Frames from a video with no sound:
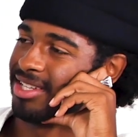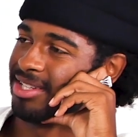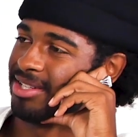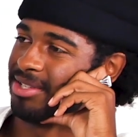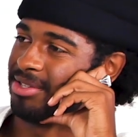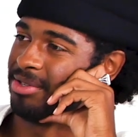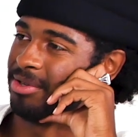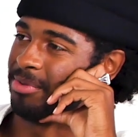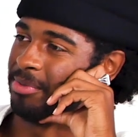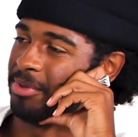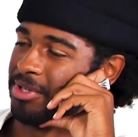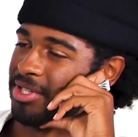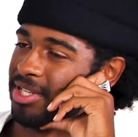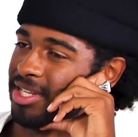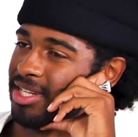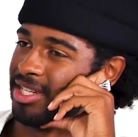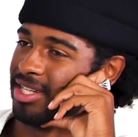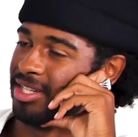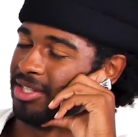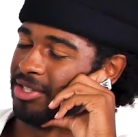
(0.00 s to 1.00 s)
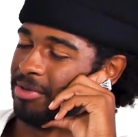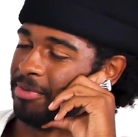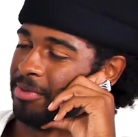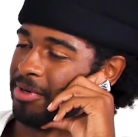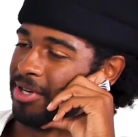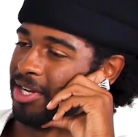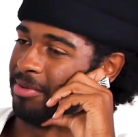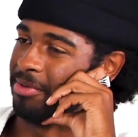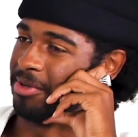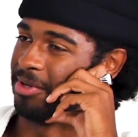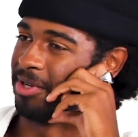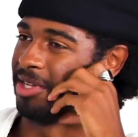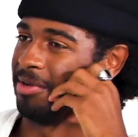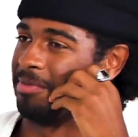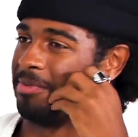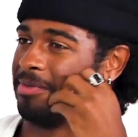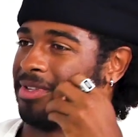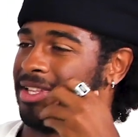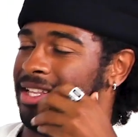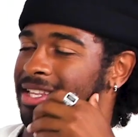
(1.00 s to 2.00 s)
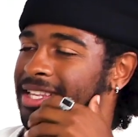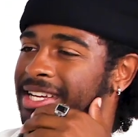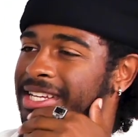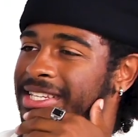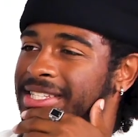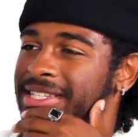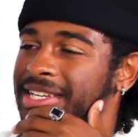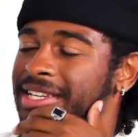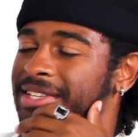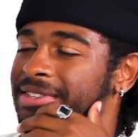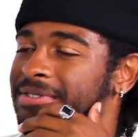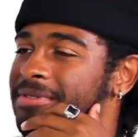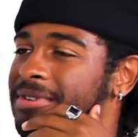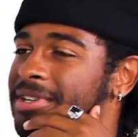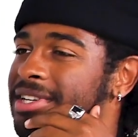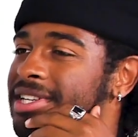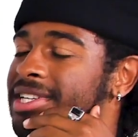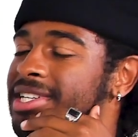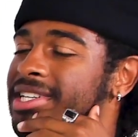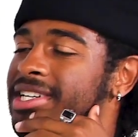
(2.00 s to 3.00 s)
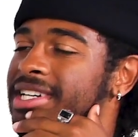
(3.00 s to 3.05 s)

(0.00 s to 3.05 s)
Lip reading: Super sick. Super hyped on him. Like seeing his footage.